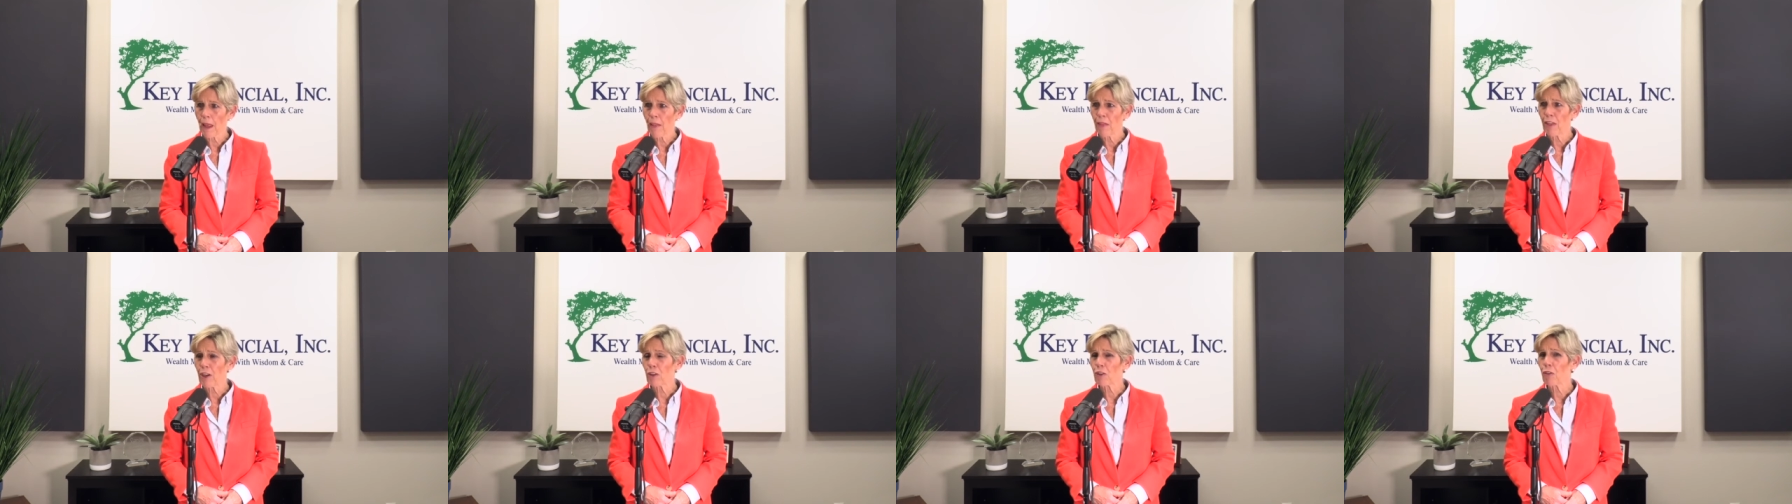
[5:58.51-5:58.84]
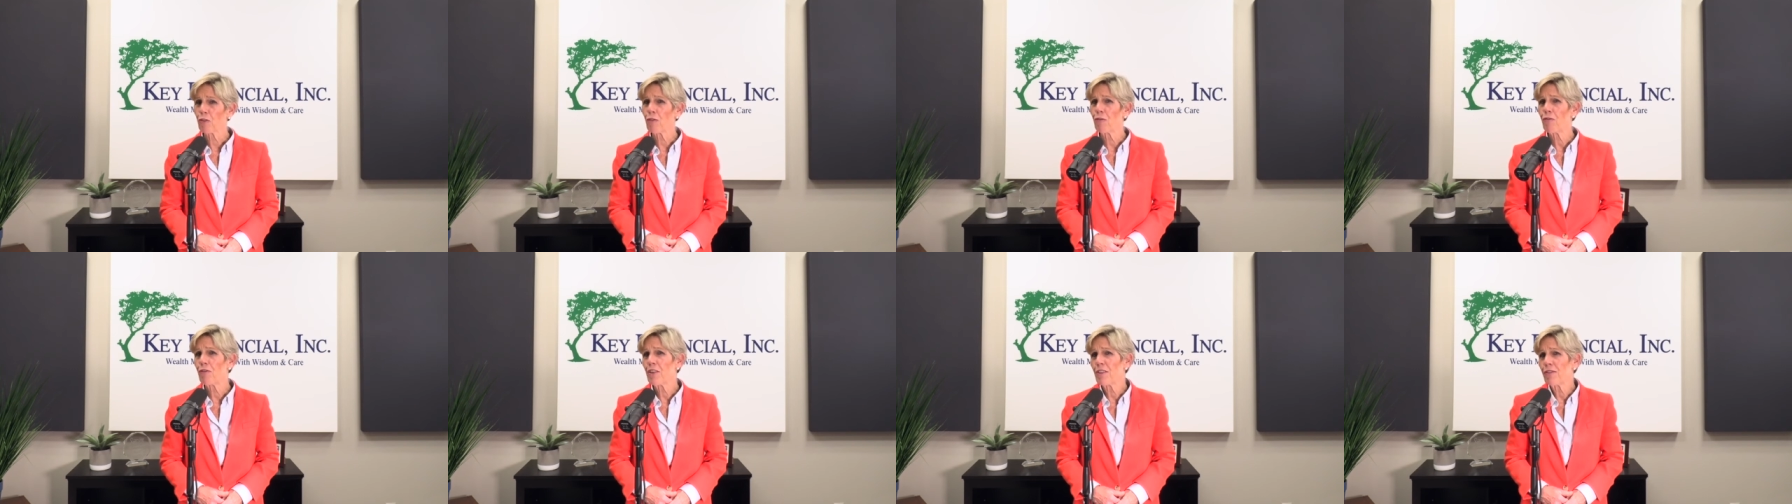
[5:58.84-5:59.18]
There's
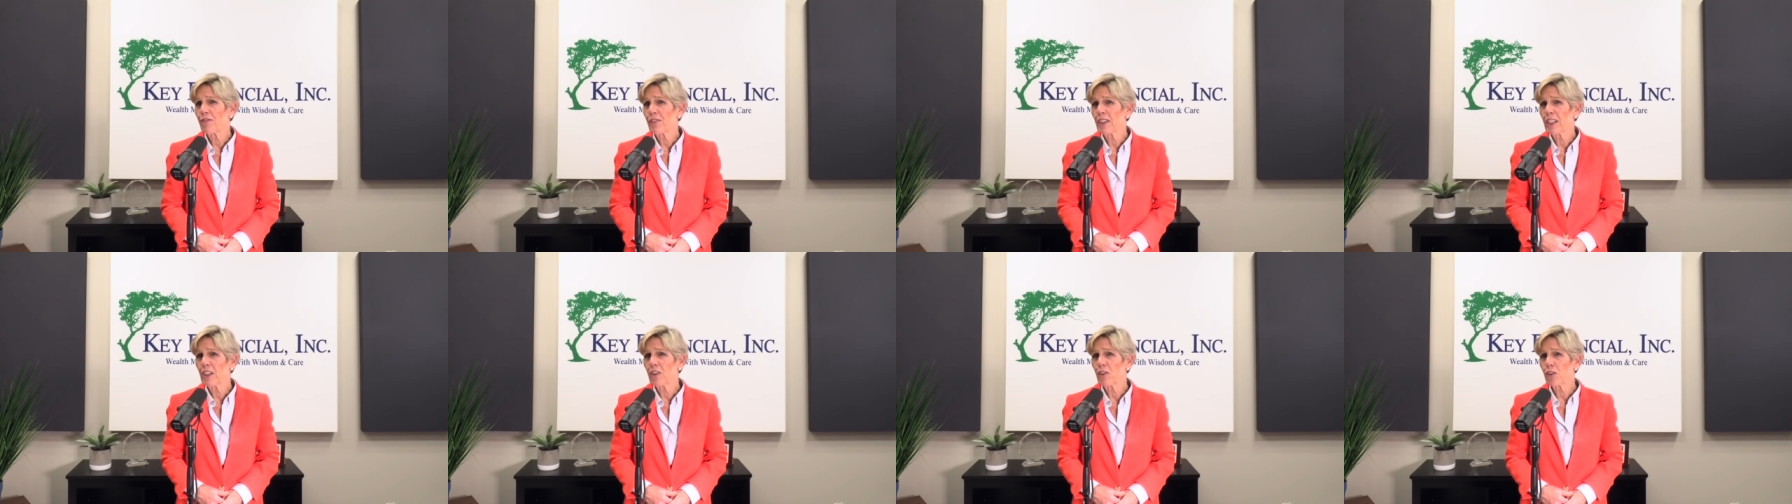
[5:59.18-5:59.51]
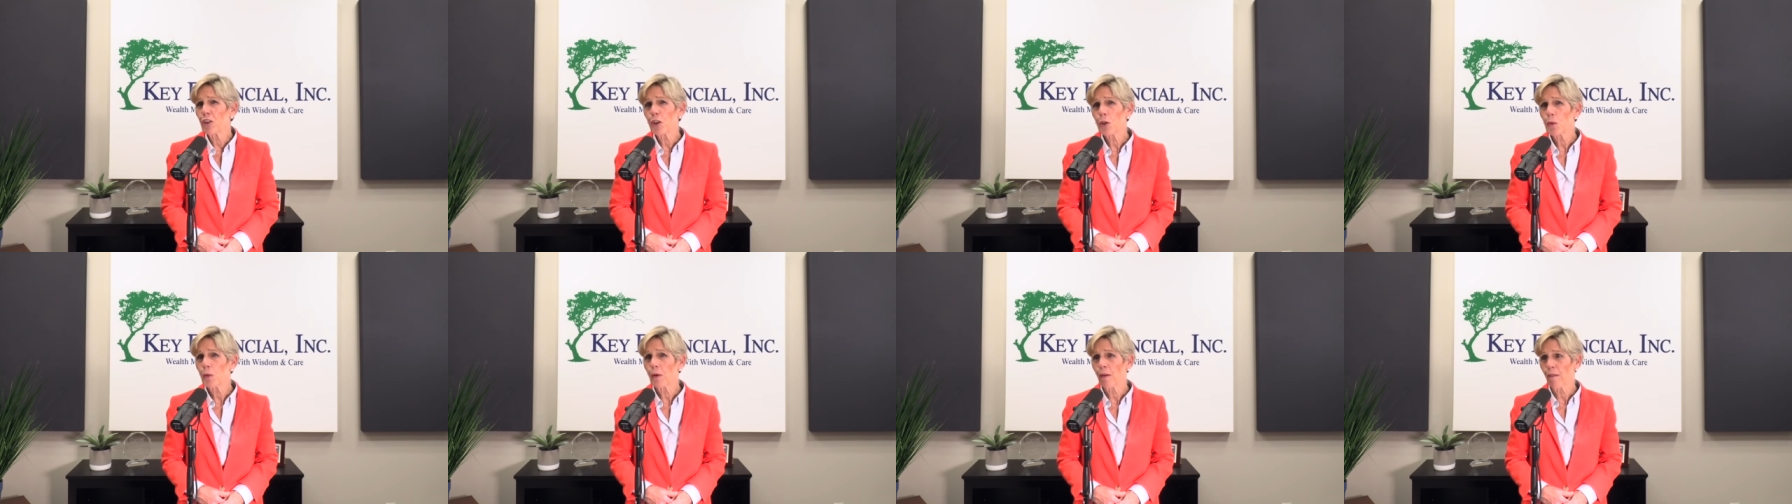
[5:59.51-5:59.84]

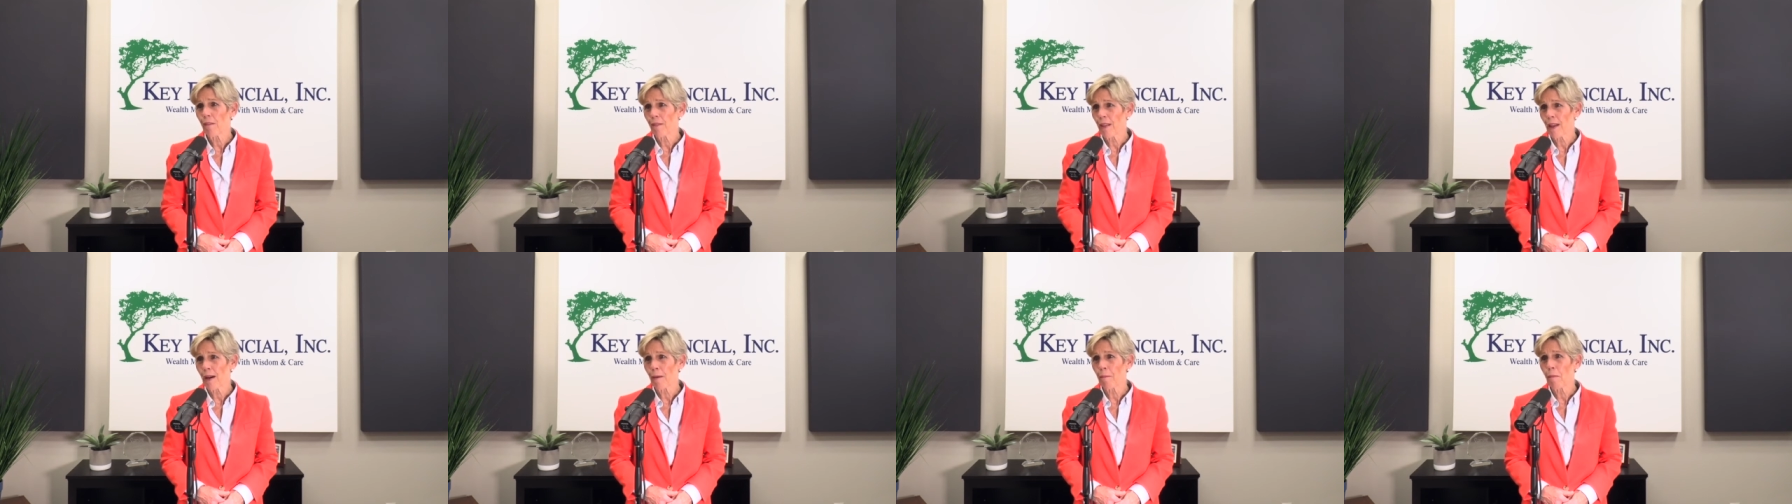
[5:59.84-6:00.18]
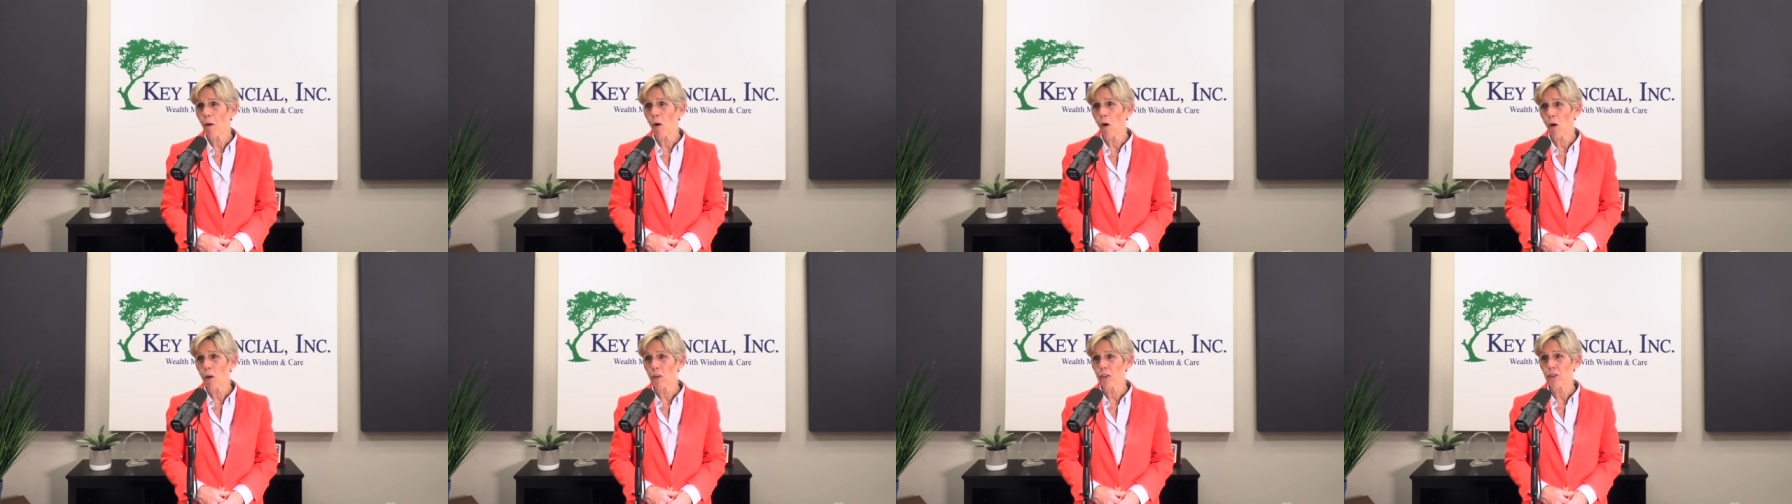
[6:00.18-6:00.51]
52 of
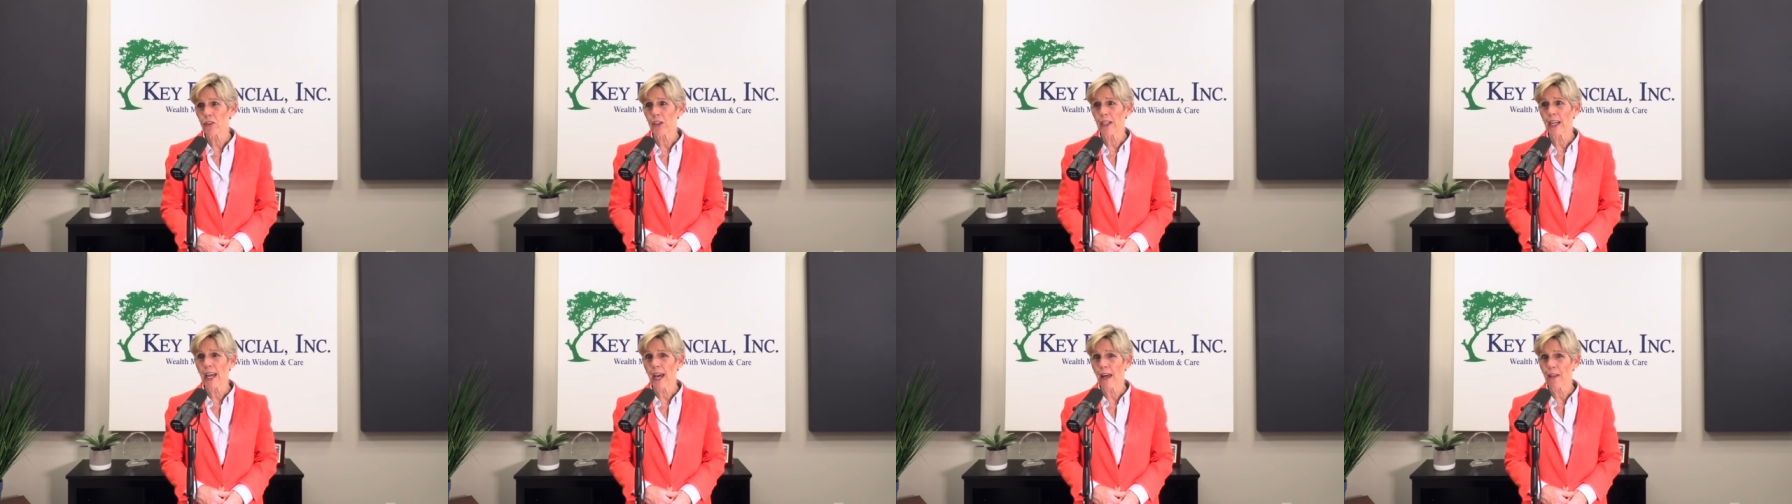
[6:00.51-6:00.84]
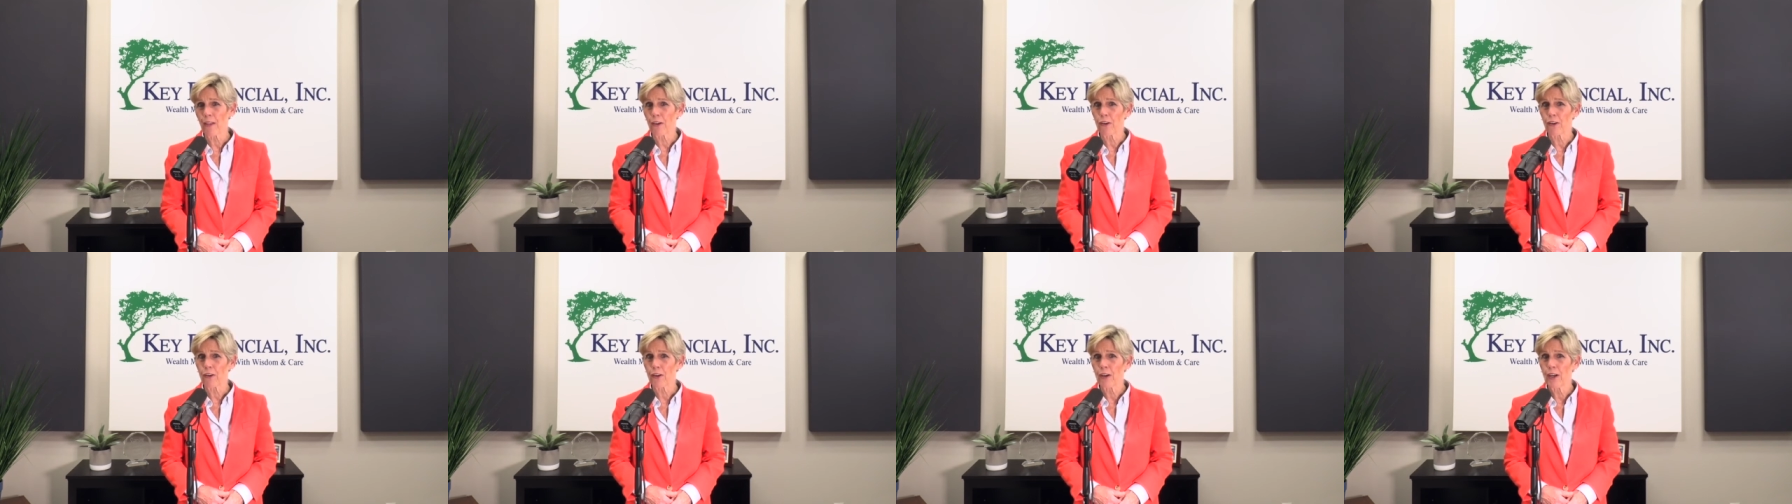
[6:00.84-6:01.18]
them
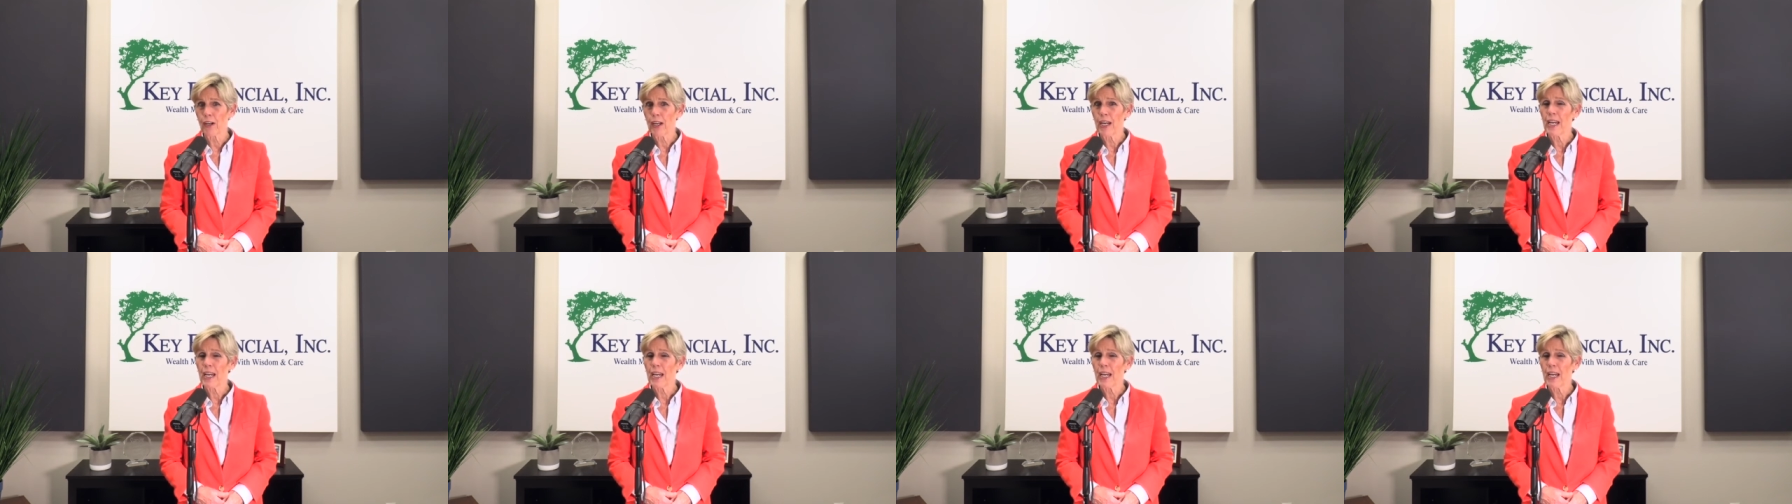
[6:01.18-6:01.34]
altogether.